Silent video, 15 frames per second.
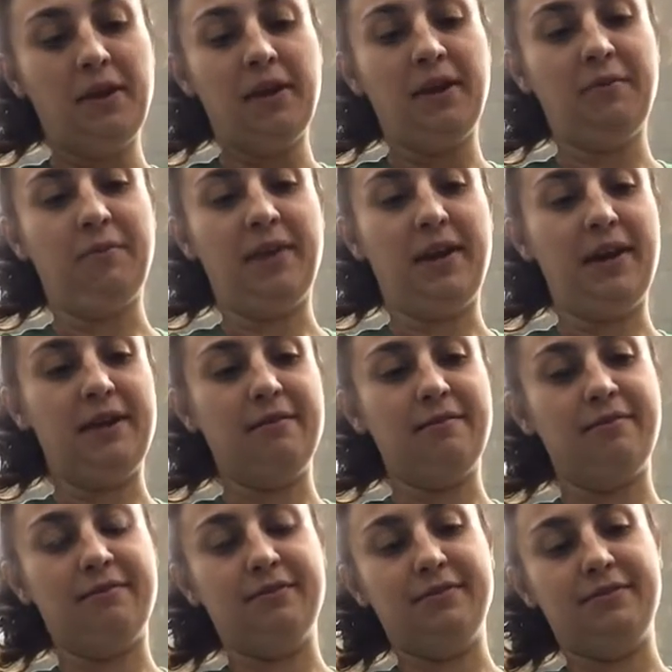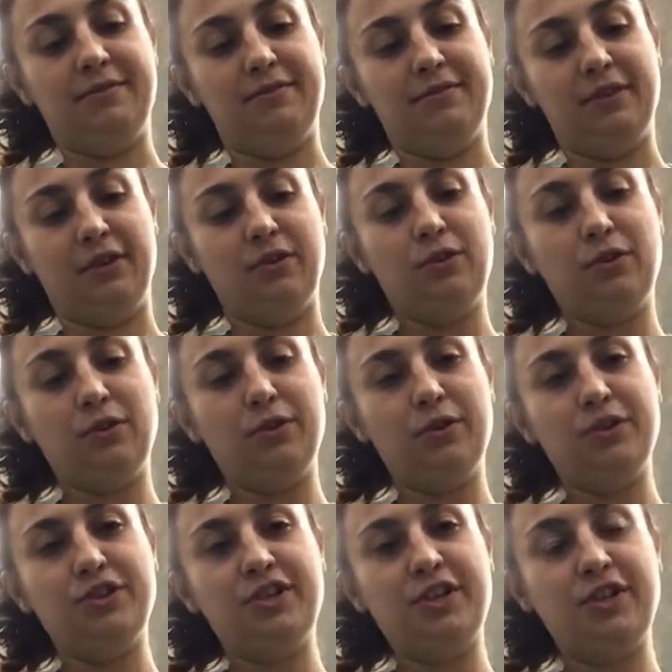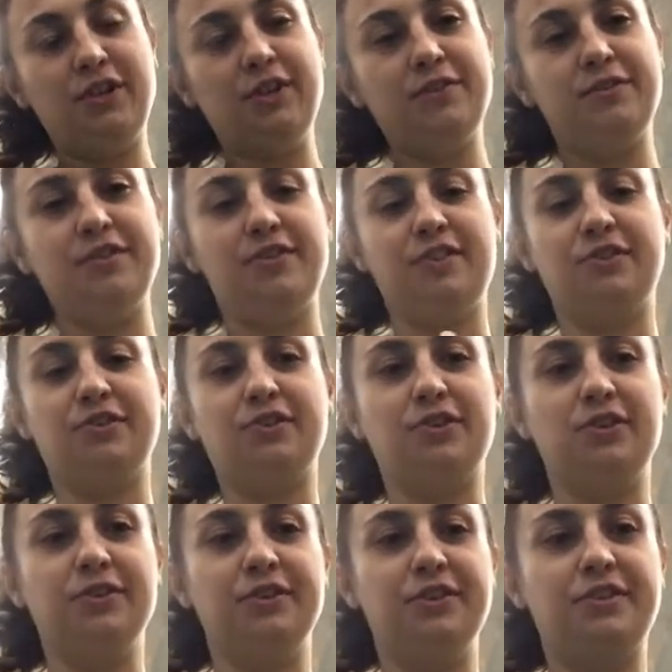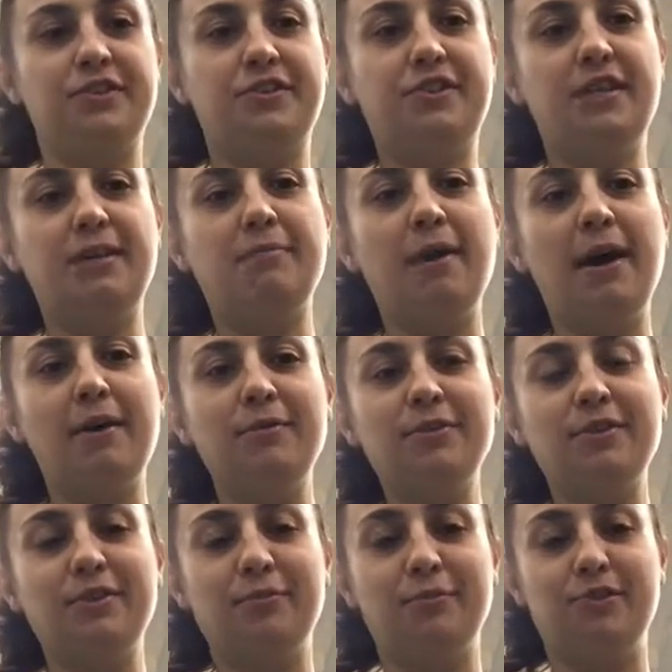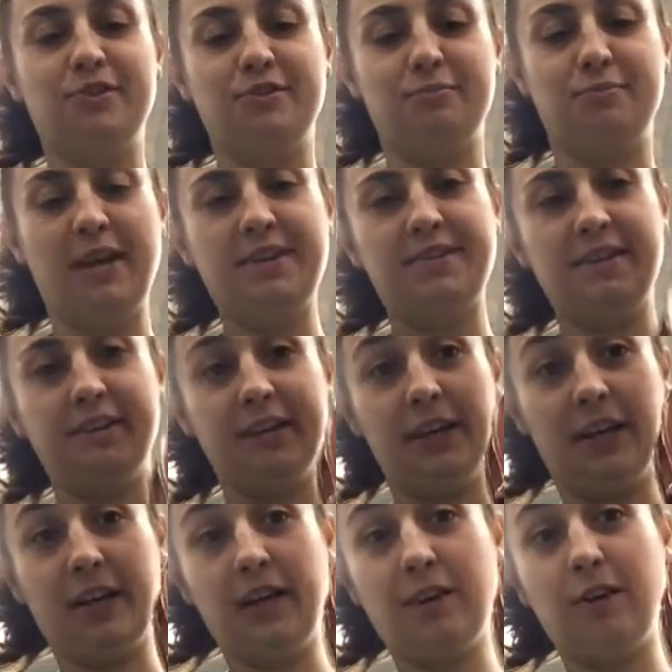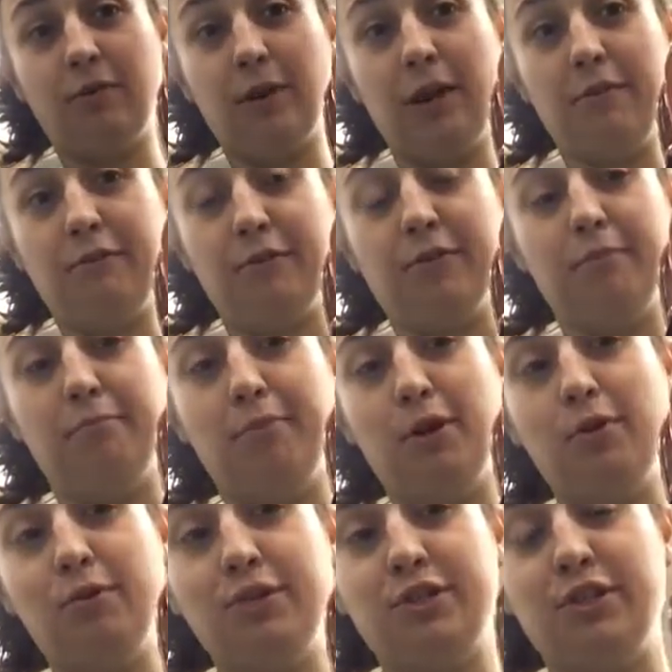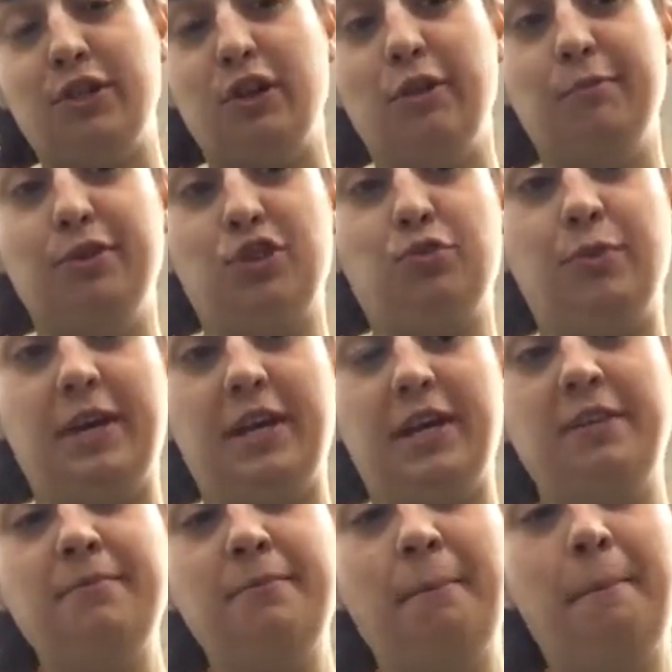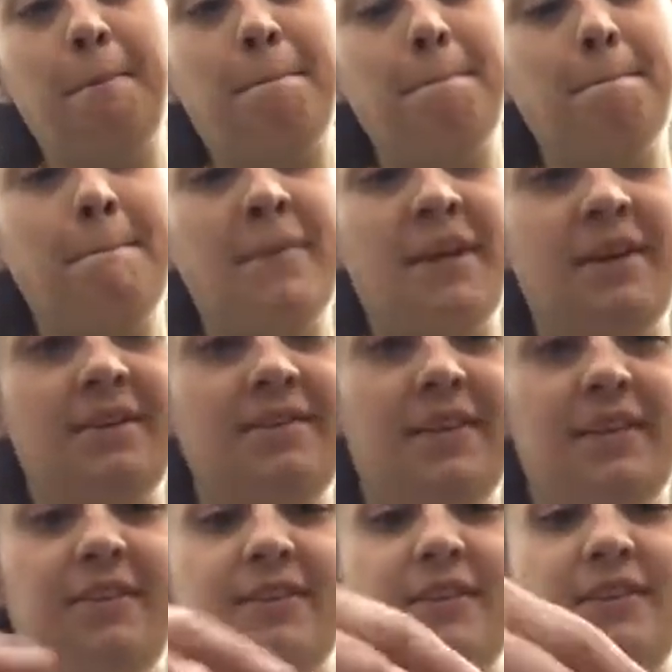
And we have the corners here. This here is called the C-bout, which is basically a cutaway for the bow to go between. Then